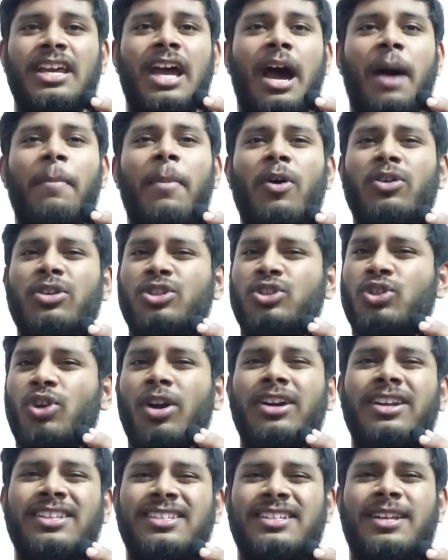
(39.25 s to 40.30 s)
about a
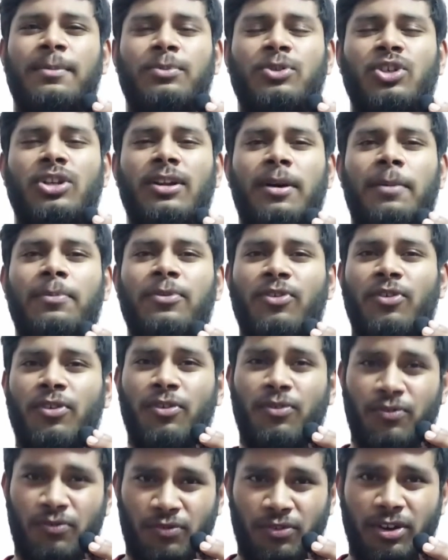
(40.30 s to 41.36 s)
short description of your
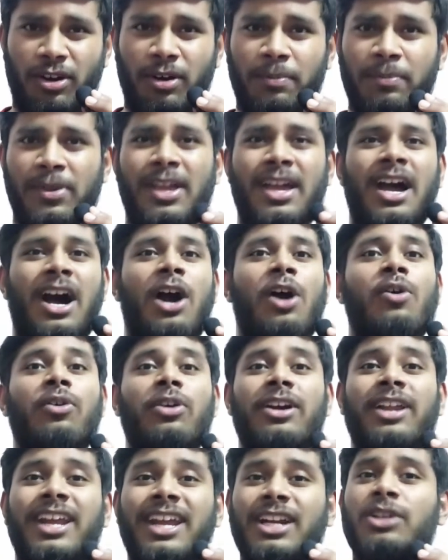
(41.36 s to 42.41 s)
firm, a
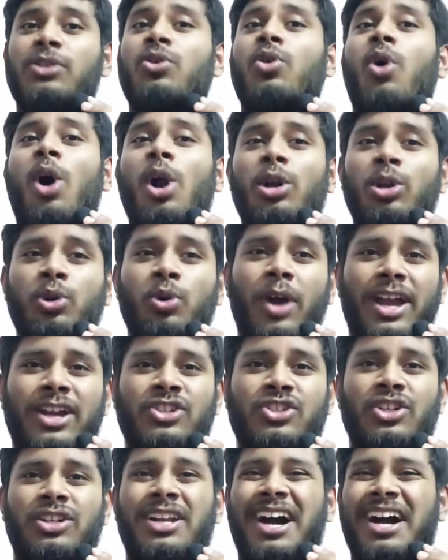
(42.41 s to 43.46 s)
great call to
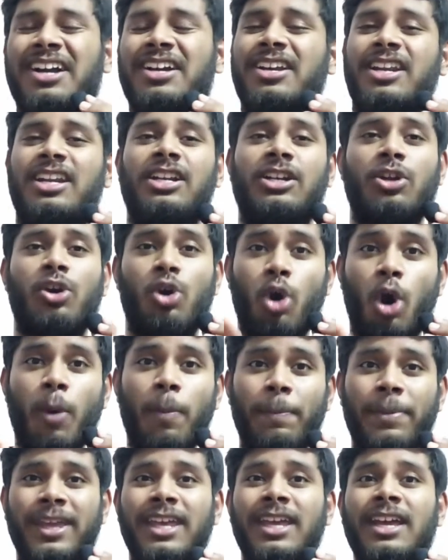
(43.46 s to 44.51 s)
action, a great
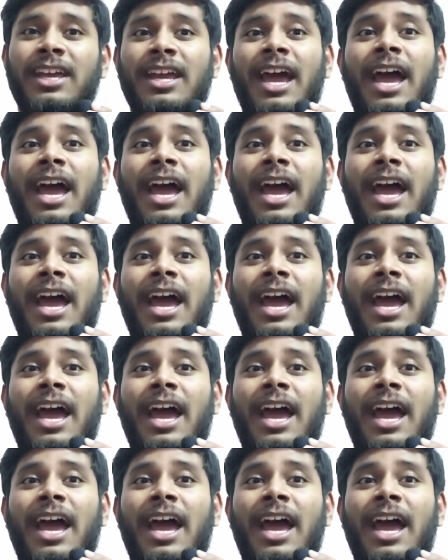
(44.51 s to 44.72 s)
copy,